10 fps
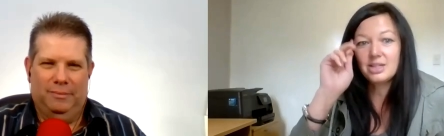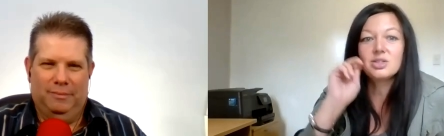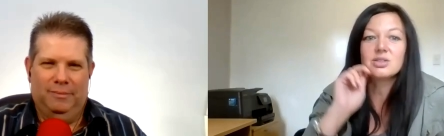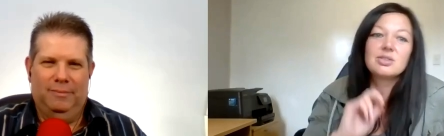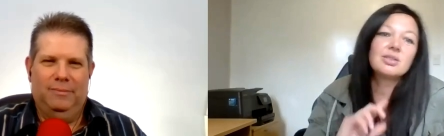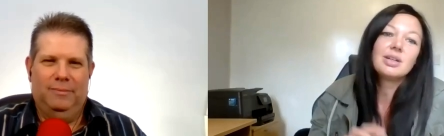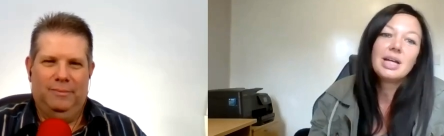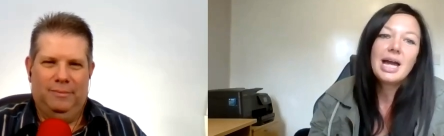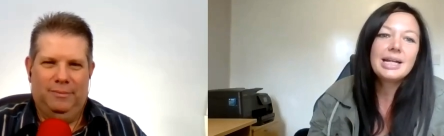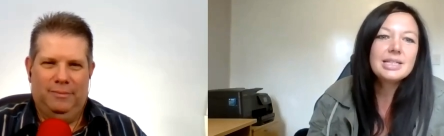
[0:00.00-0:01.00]
Speaker 1: get you to.
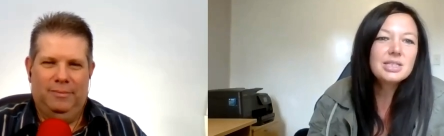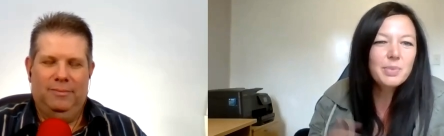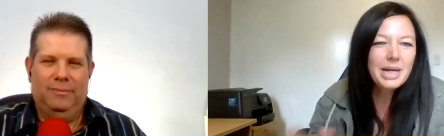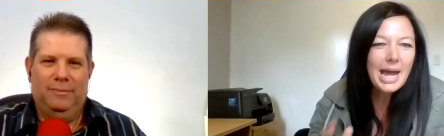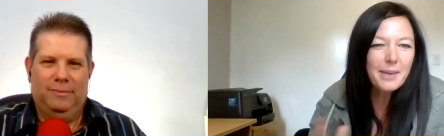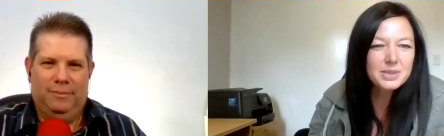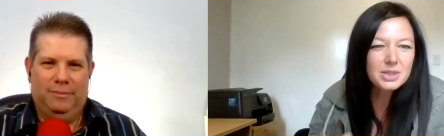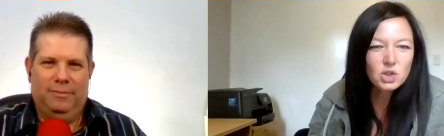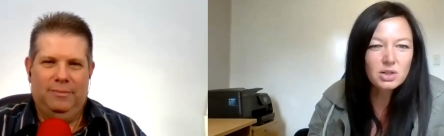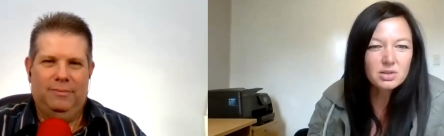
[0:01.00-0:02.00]
And there's so many apps
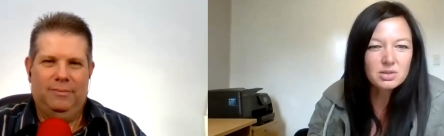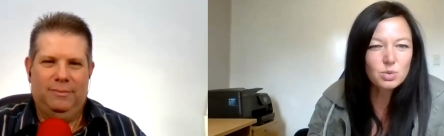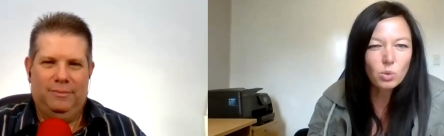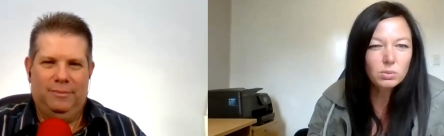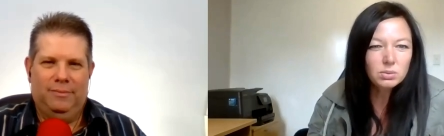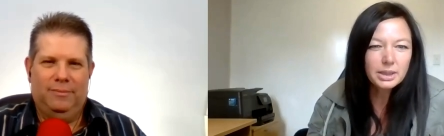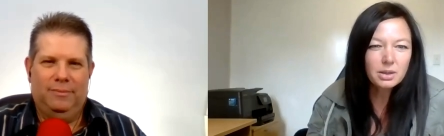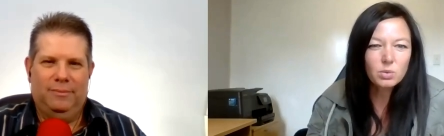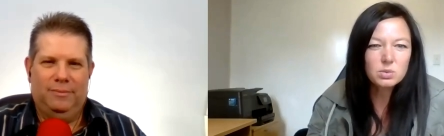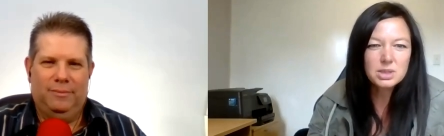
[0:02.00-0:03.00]
that you can install
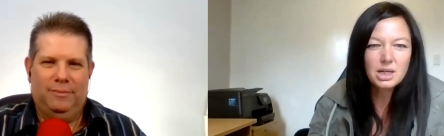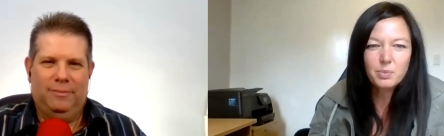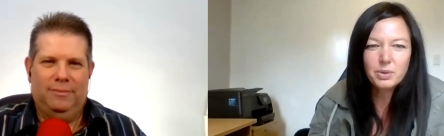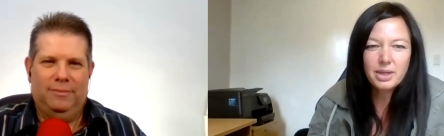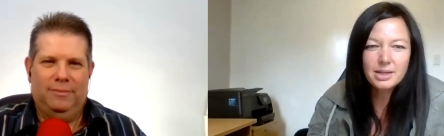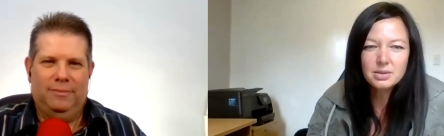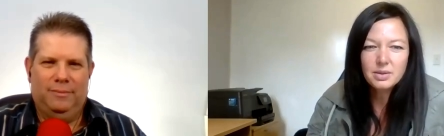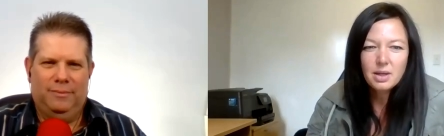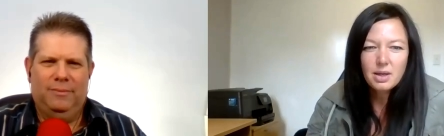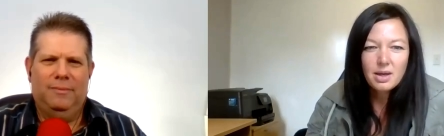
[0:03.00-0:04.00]
that can also help with that.
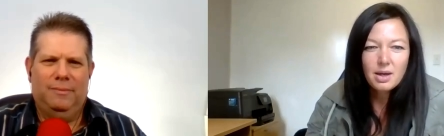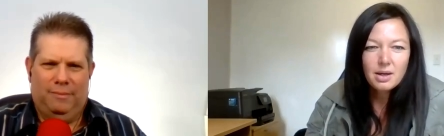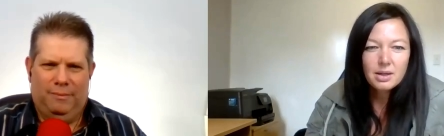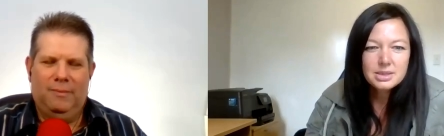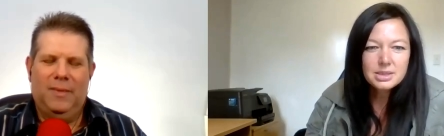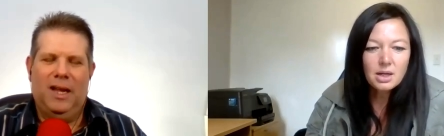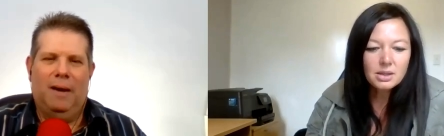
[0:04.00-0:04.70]
Yeah. So